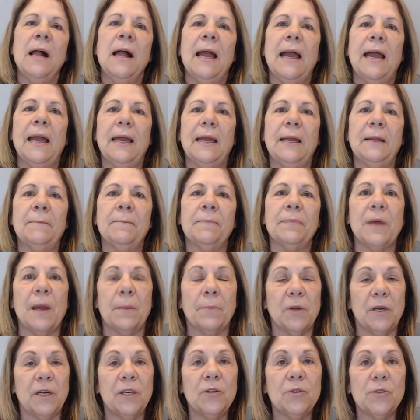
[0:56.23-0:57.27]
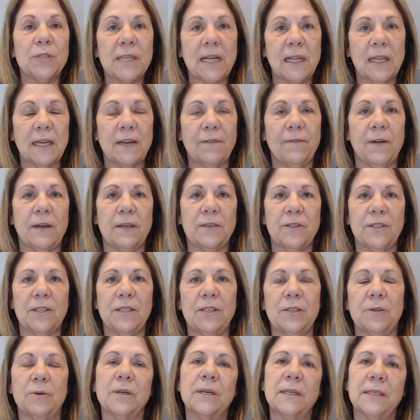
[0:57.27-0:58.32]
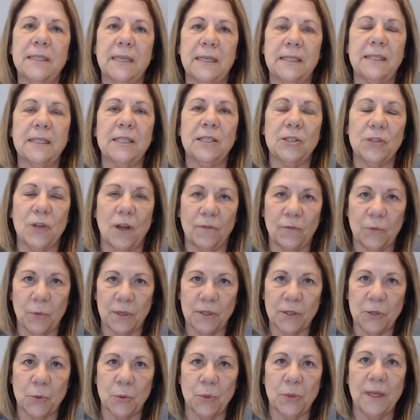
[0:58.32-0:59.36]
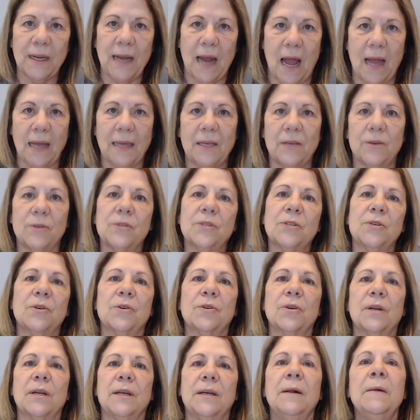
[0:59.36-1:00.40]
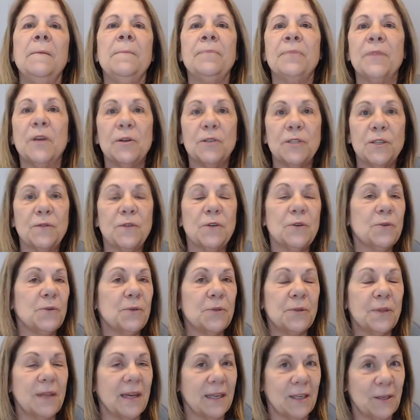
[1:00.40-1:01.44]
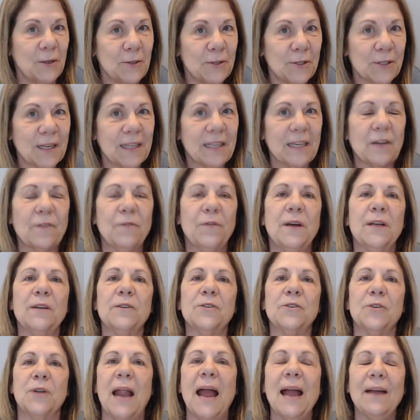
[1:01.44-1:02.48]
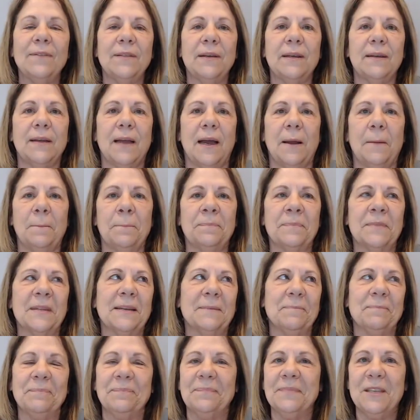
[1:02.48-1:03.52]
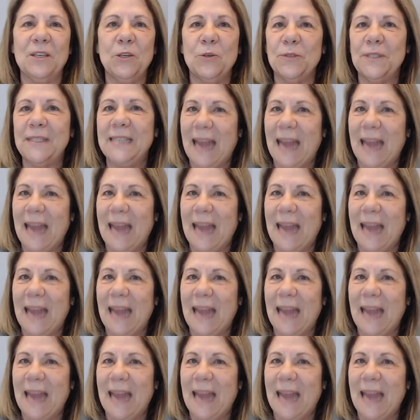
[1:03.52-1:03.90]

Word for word: And I'm going to use ClickFunnels to do it because that's the software tool that I use. So you're going to, those of you that use ClickFunnels or haven't um, used